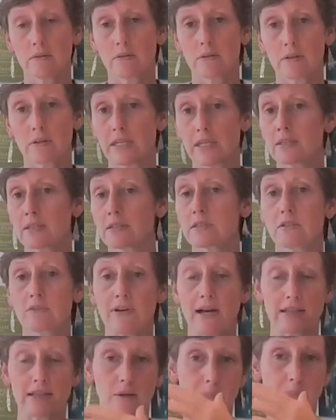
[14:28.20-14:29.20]
kids
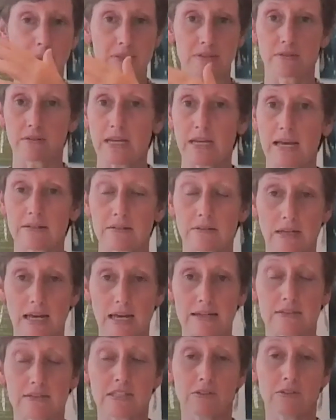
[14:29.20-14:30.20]
develop
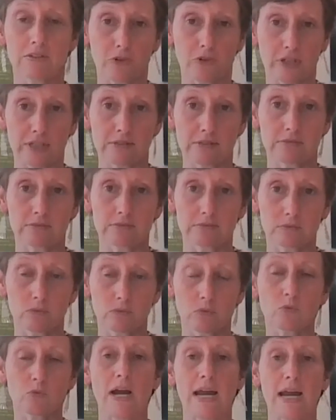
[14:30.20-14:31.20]
at different
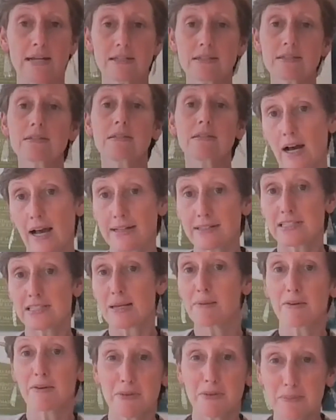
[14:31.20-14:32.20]
rates, and some
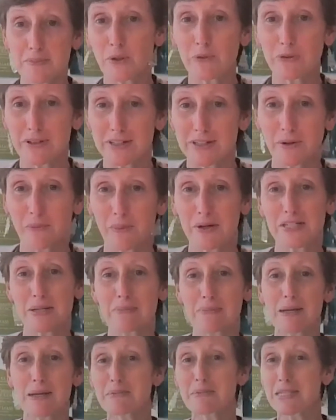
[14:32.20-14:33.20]
of them don't. We're
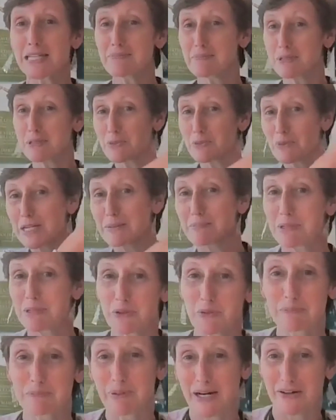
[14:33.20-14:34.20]
sometimes the
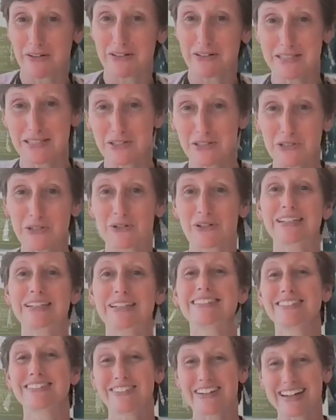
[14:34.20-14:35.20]
in-between parents and
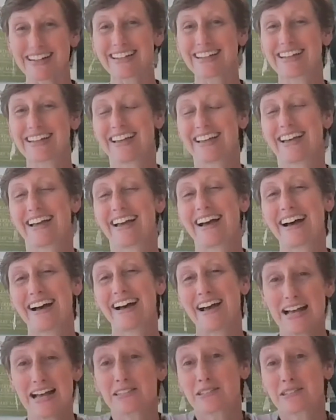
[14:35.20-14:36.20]
students, right?
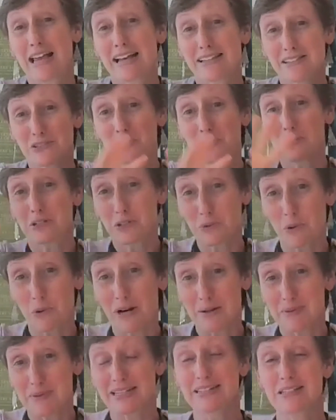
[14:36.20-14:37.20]
As students want
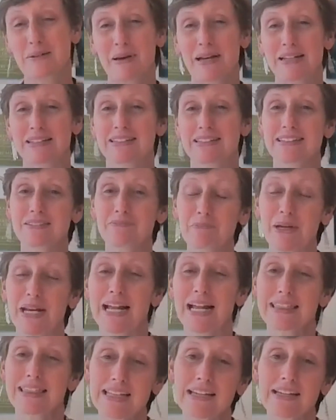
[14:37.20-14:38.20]
to be independent. But
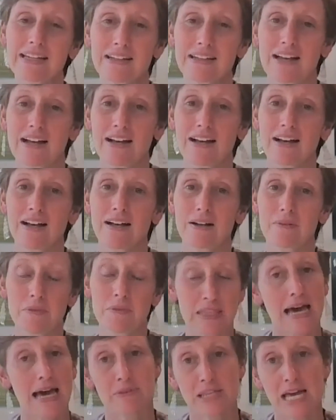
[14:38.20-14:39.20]
I think
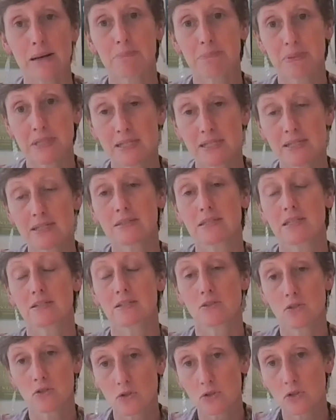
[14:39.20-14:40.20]
that piece
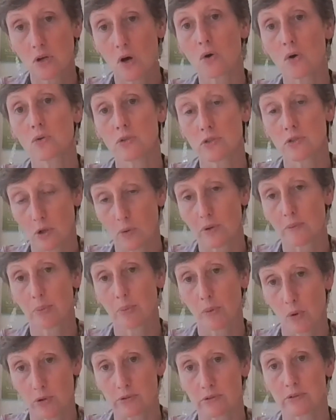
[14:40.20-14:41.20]
is so
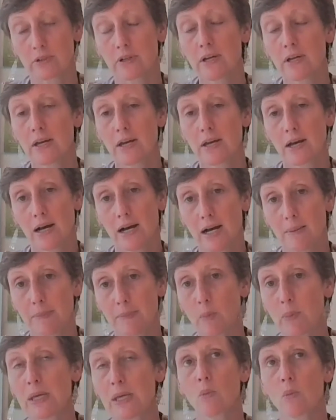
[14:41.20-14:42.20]
important.
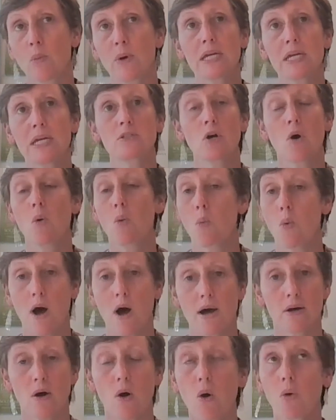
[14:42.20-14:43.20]
And we don't
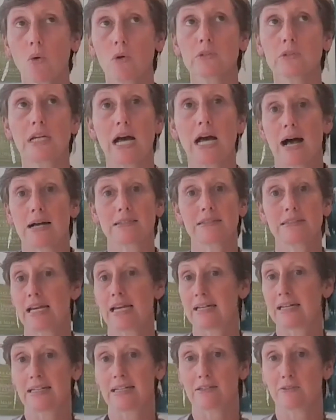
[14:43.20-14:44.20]
want to hold on to
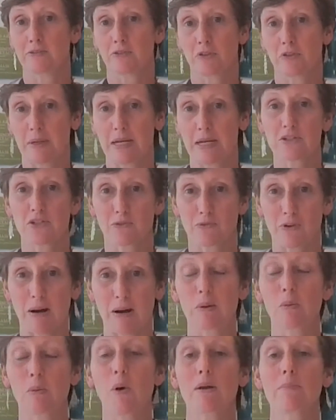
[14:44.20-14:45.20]
any information, right?
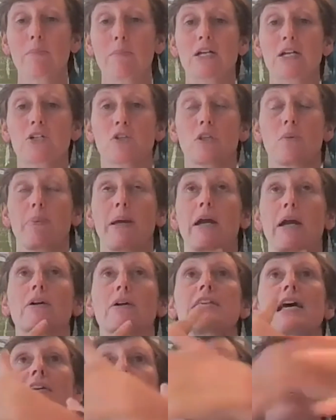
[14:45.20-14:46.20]
We want to make sure the
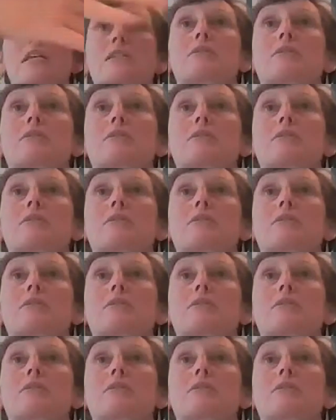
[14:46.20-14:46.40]
parents have as